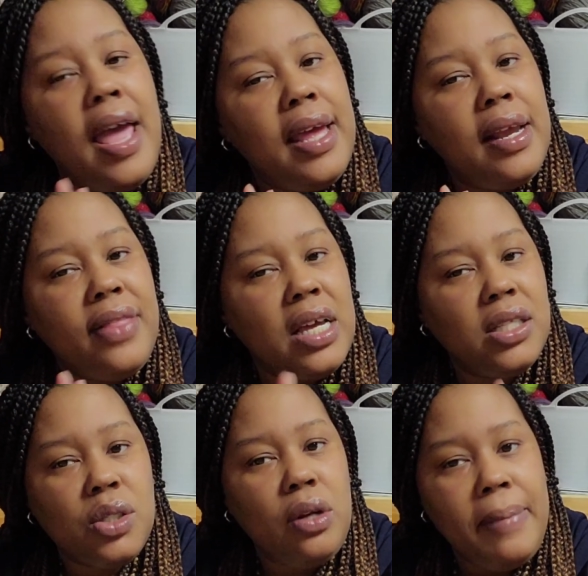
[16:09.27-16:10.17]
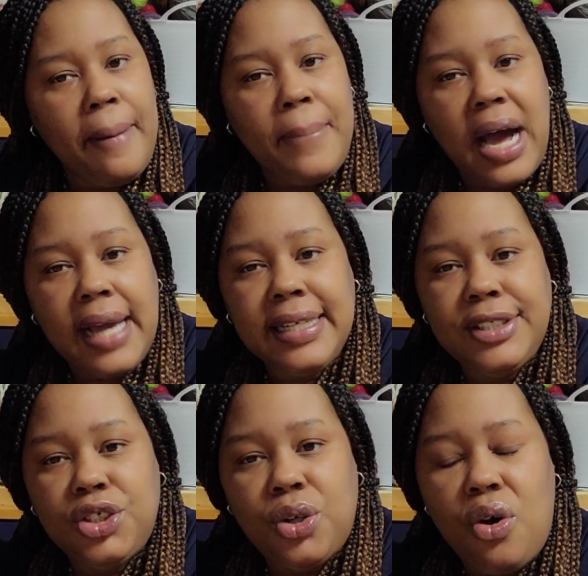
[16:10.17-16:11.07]
And I think it's going to be a
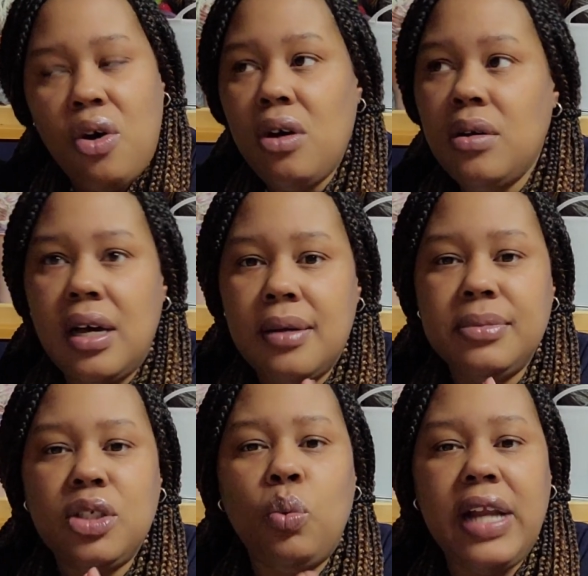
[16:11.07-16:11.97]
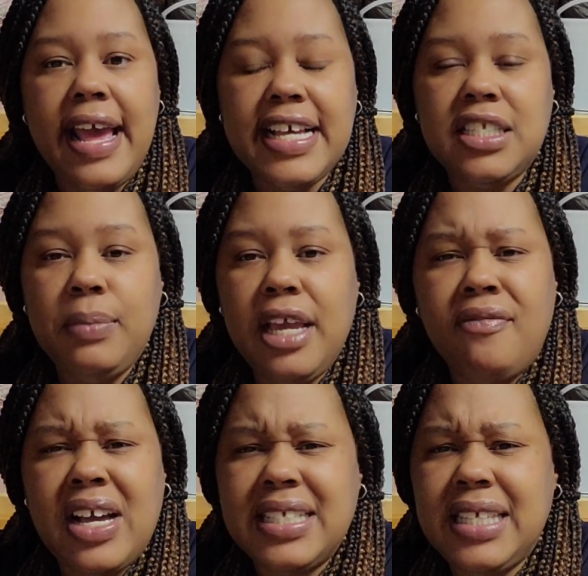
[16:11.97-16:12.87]
pocket shawl. Someone asked me
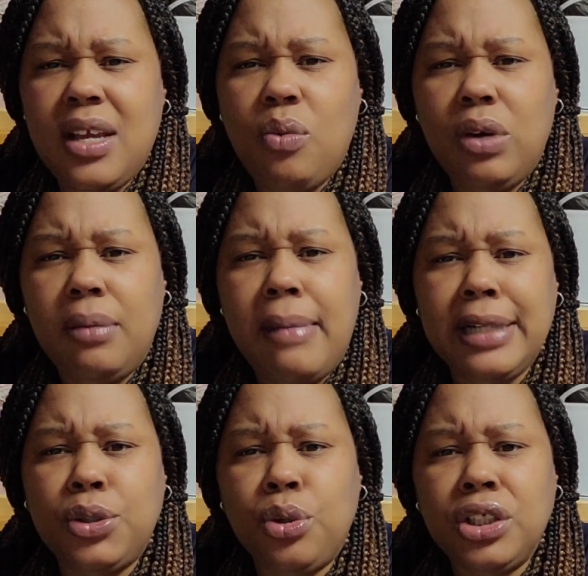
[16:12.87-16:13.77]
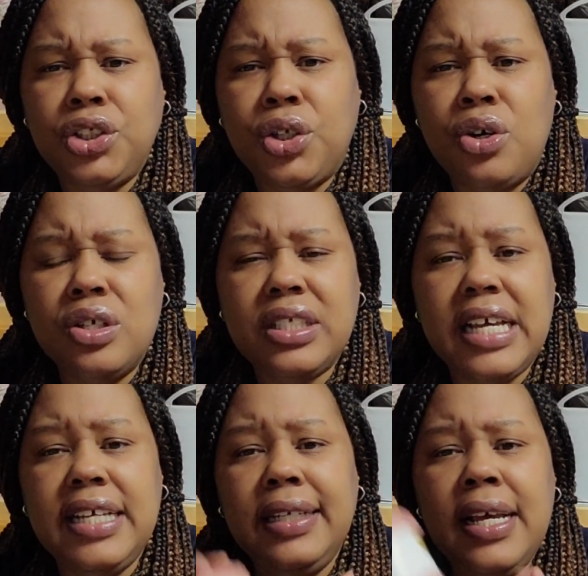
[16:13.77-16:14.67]
if I could take one of my Doris shawls
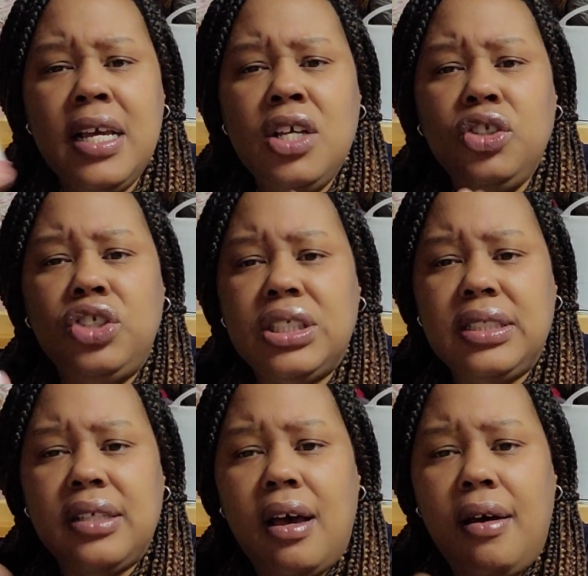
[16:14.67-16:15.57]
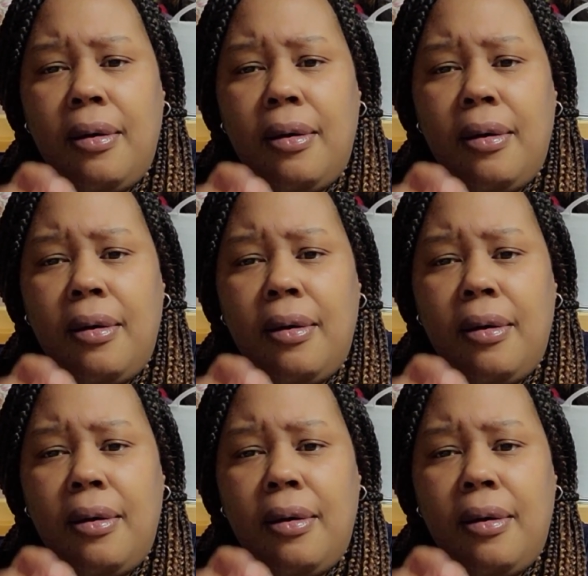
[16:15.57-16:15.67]
and just,